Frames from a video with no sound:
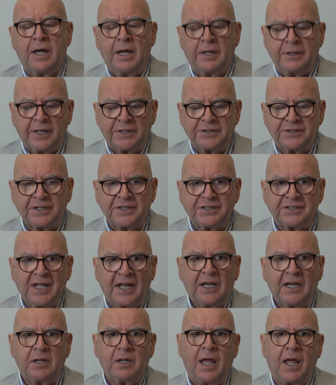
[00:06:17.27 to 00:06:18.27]
That's
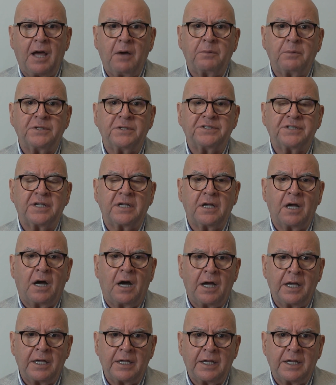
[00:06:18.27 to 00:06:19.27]
exactly how we see
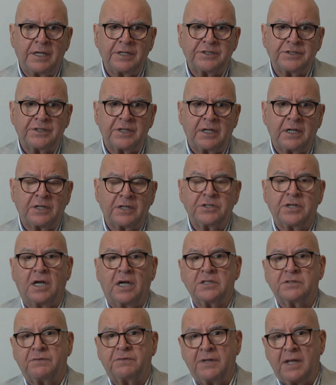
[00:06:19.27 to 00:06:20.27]
IEAC, a
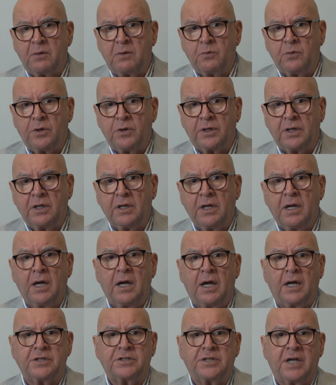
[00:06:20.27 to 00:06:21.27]
chance for networking,
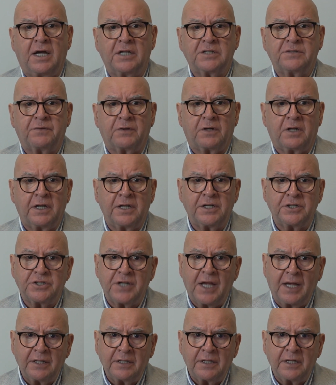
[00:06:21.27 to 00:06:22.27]
a chance for
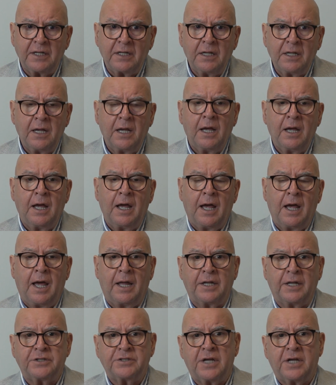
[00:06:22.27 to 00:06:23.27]
collegiality,
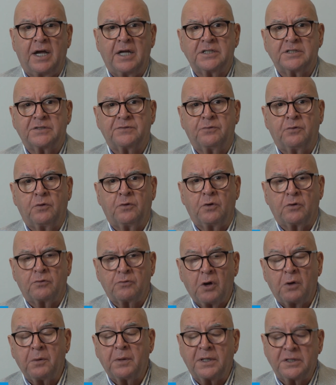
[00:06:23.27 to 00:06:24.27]
and a chance for
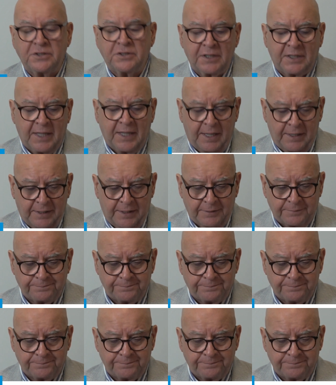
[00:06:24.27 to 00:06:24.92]
growing together.